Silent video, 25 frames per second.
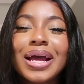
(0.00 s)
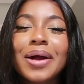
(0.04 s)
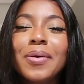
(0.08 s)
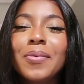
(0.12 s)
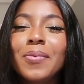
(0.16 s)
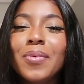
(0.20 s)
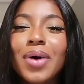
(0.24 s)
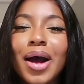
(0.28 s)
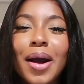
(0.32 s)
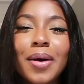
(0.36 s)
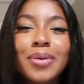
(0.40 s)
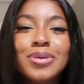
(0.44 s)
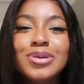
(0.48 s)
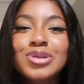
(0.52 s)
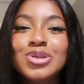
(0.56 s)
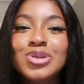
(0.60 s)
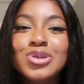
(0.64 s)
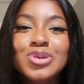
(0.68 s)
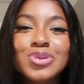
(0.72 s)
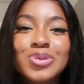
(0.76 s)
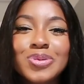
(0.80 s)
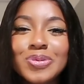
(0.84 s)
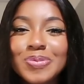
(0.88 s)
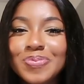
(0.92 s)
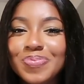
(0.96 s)
Like, why would
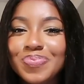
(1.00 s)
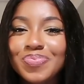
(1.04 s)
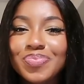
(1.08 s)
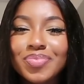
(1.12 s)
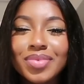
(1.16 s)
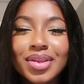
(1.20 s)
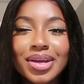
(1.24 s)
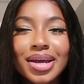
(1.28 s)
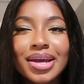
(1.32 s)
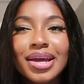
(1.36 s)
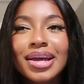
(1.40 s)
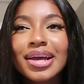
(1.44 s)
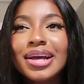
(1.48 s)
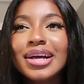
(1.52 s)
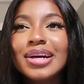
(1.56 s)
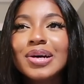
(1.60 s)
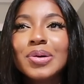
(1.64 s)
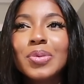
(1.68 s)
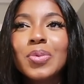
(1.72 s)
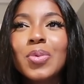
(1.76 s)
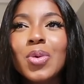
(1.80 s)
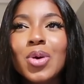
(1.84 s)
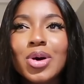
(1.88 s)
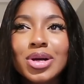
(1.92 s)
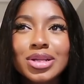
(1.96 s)
you
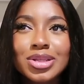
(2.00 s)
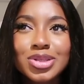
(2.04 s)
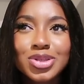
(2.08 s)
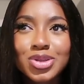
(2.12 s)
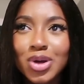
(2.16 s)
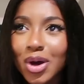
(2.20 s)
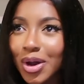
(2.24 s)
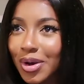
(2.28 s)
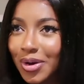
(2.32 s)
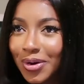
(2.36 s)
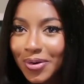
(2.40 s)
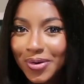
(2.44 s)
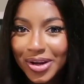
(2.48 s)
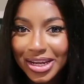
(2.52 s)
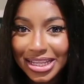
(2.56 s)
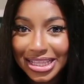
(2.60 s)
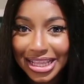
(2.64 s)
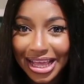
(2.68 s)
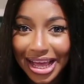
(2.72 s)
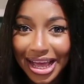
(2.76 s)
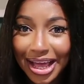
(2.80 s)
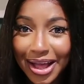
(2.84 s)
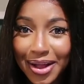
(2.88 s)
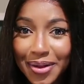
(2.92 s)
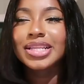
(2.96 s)
tolerate
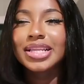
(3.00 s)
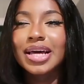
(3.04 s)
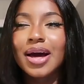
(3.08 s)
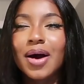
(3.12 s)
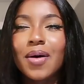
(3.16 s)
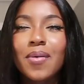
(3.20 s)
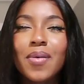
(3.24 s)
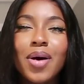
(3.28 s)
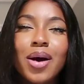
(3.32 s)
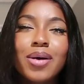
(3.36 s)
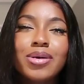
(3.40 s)
that?